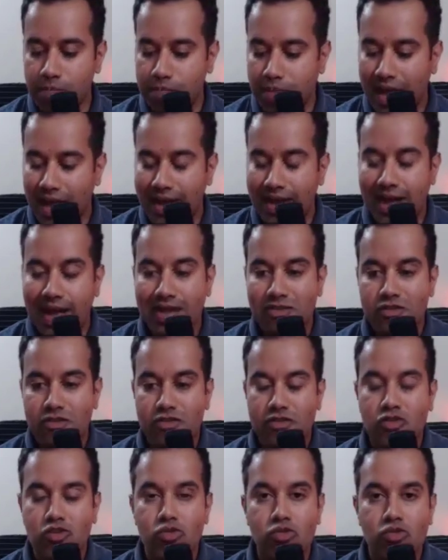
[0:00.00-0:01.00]

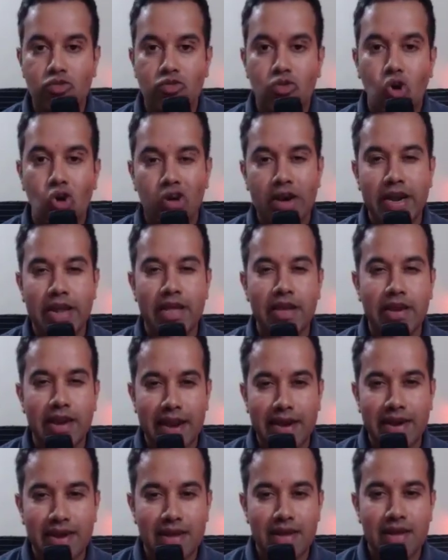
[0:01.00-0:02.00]
as you already
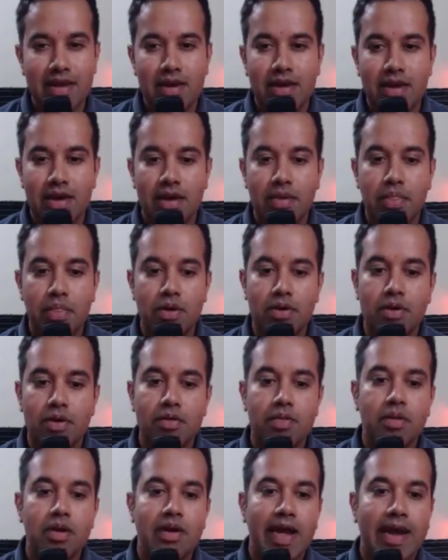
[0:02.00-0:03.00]
read in
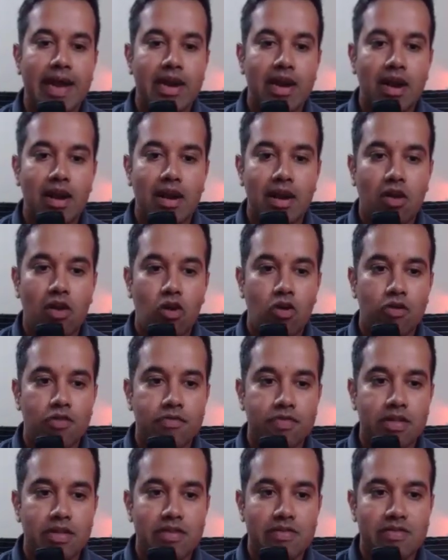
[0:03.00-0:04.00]
the title
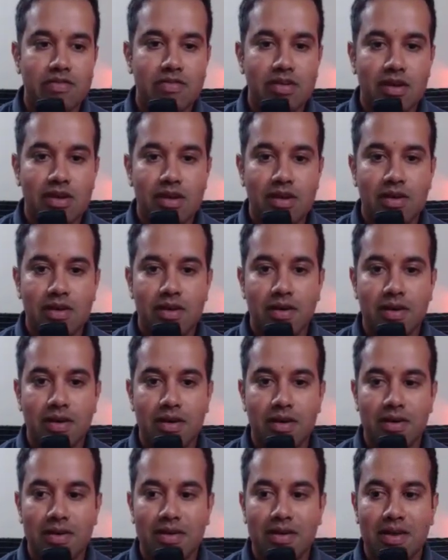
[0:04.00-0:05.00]
of this
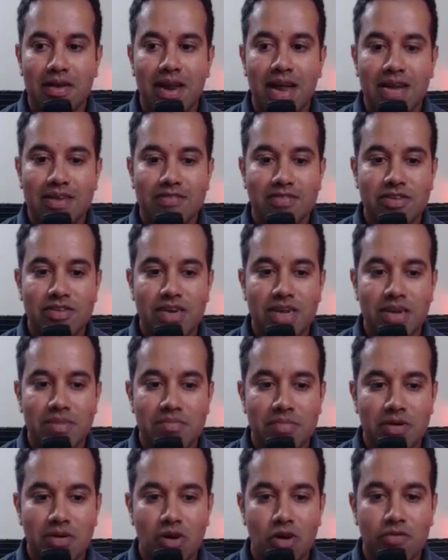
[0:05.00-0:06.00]
live
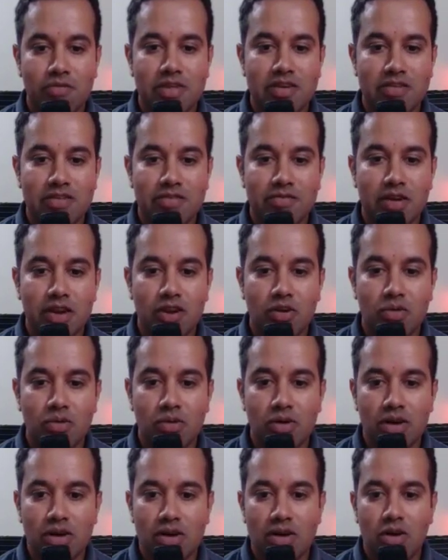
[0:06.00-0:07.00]
stream, of this
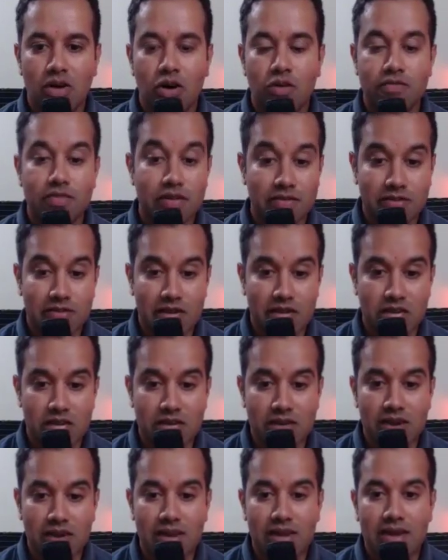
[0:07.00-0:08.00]
video, of this
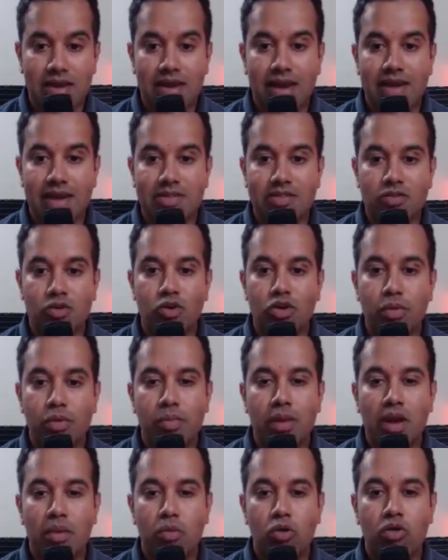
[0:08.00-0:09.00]
session, it's going to
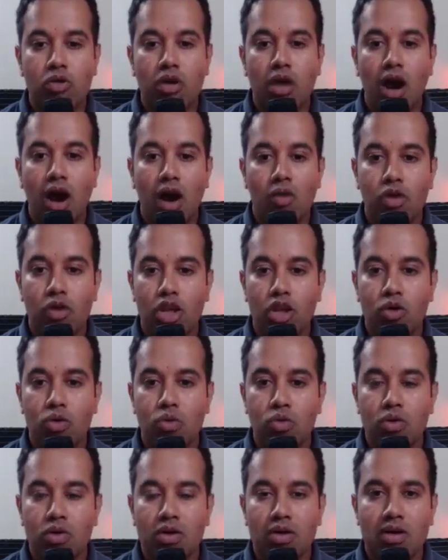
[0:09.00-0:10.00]
be about how do
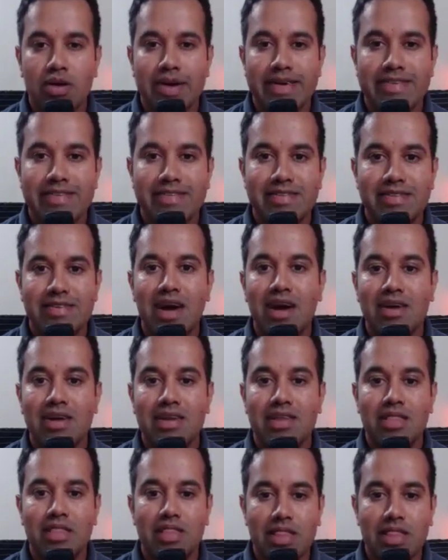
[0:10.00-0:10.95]
you start